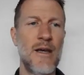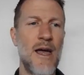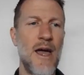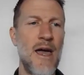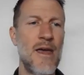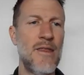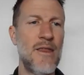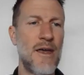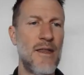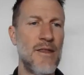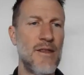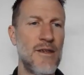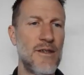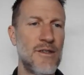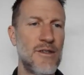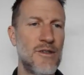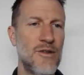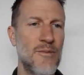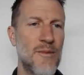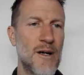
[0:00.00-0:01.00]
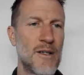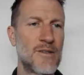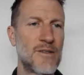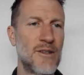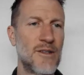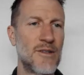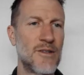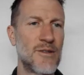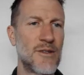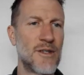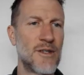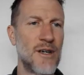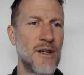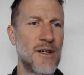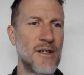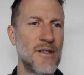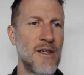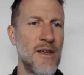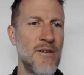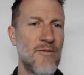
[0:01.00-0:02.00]
And then these two muscles,
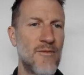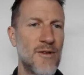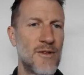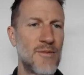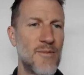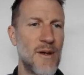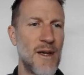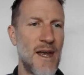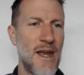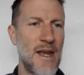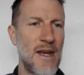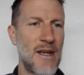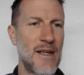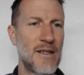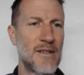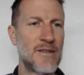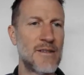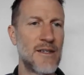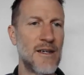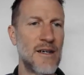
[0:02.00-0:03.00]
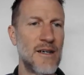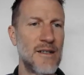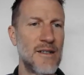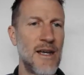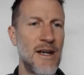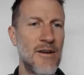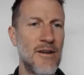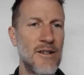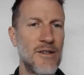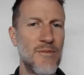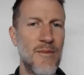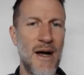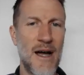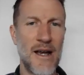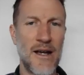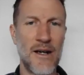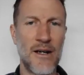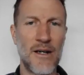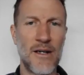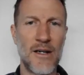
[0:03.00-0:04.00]
infraspinatus, teres
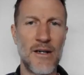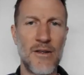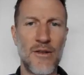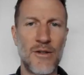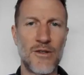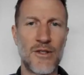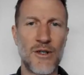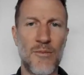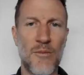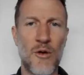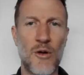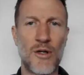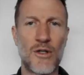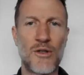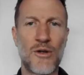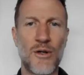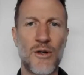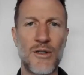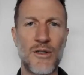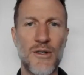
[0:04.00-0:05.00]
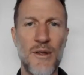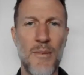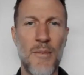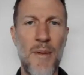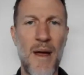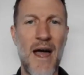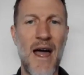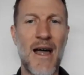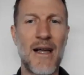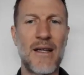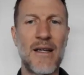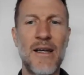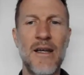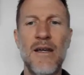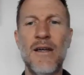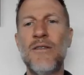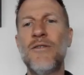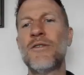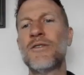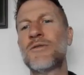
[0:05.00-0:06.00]
minor, those are more towards the back.
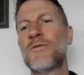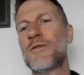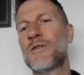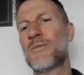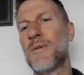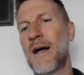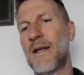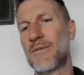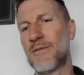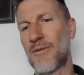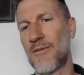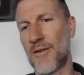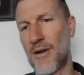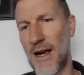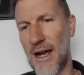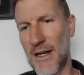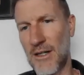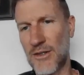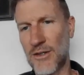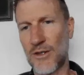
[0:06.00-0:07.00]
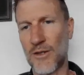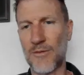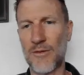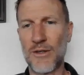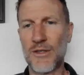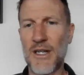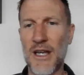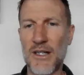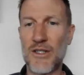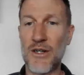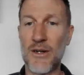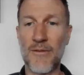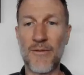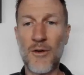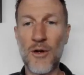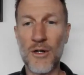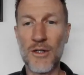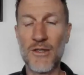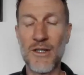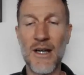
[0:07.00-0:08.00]
Those are responsible for external rotation. And of
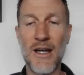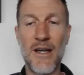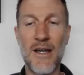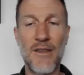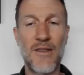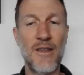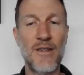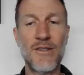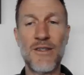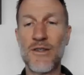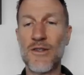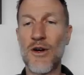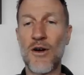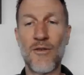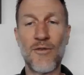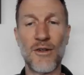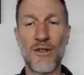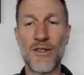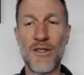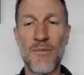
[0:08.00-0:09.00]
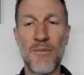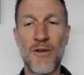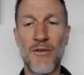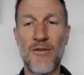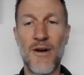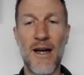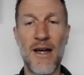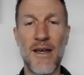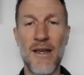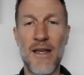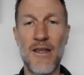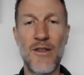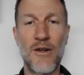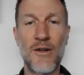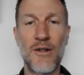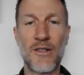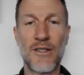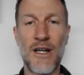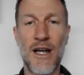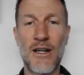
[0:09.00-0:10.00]
course, this is oversimplified. There
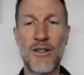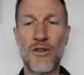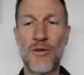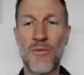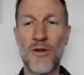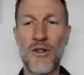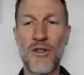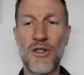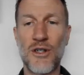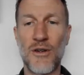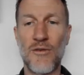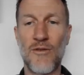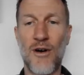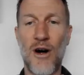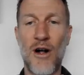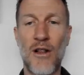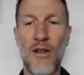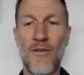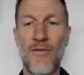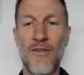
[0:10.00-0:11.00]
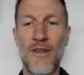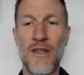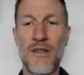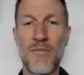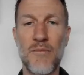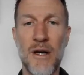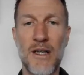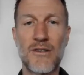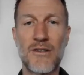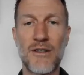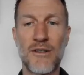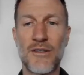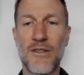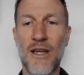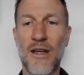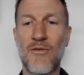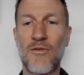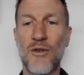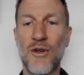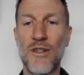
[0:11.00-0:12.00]
is contribution of all of these muscles.
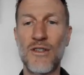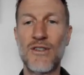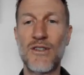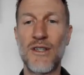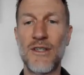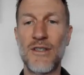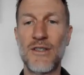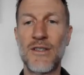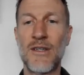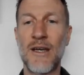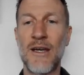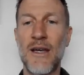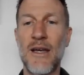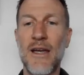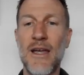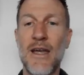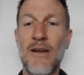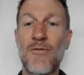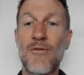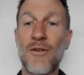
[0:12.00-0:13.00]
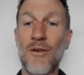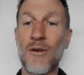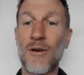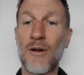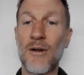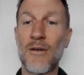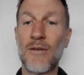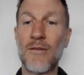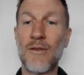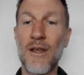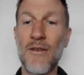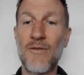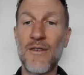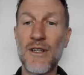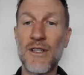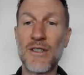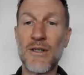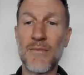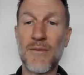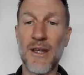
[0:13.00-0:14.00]
Like for instance, if we're lifting
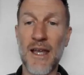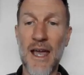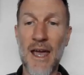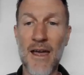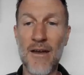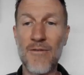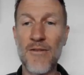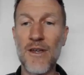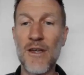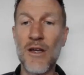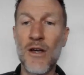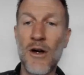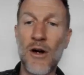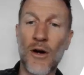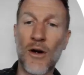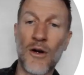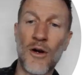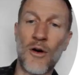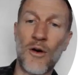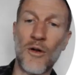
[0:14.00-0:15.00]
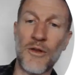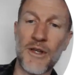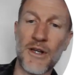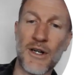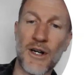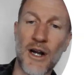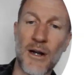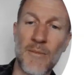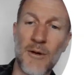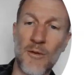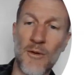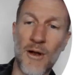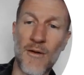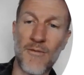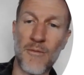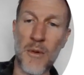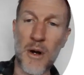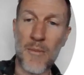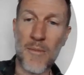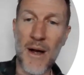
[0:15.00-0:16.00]
something heavy or holding our arm away
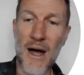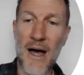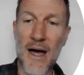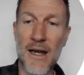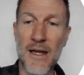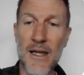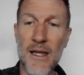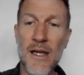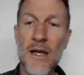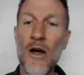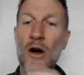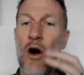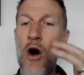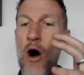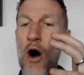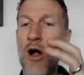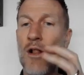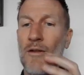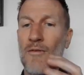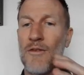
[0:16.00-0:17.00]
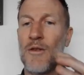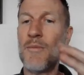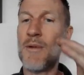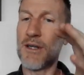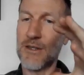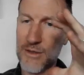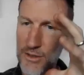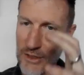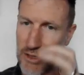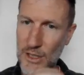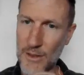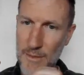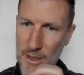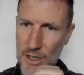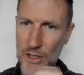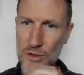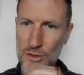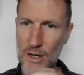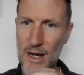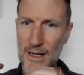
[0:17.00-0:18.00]
from our body, all of the muscles are going to be
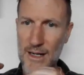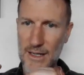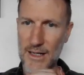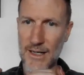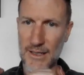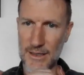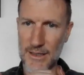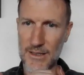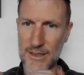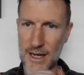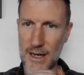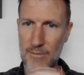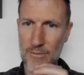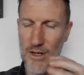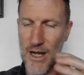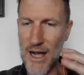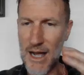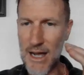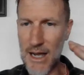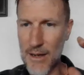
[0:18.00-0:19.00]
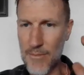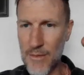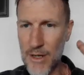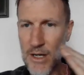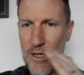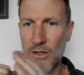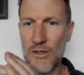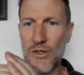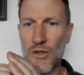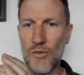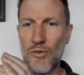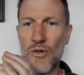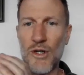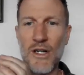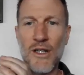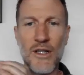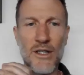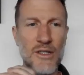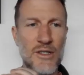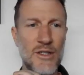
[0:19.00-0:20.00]
contracting at the same time to
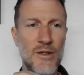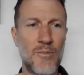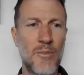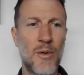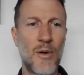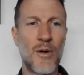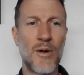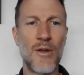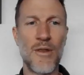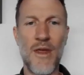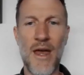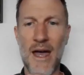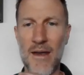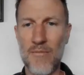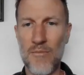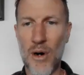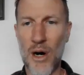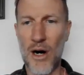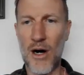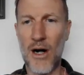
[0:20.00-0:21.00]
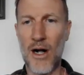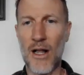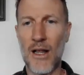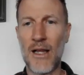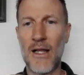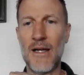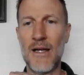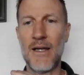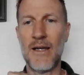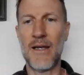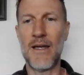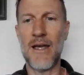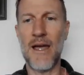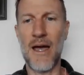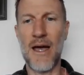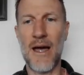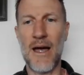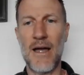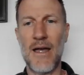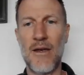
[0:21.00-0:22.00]
really support that ball
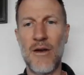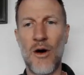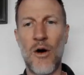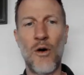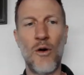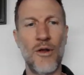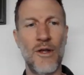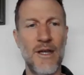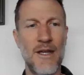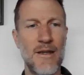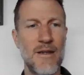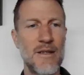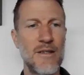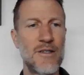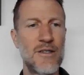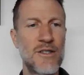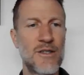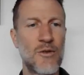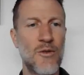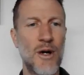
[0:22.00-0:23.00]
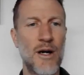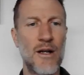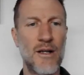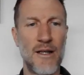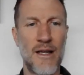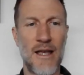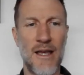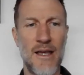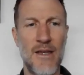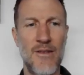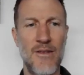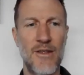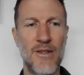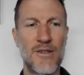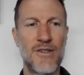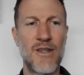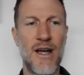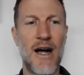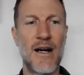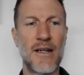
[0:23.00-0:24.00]
and hold it squarely in the
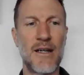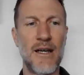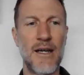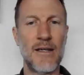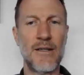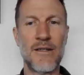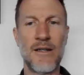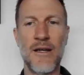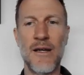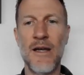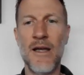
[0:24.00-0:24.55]
socket.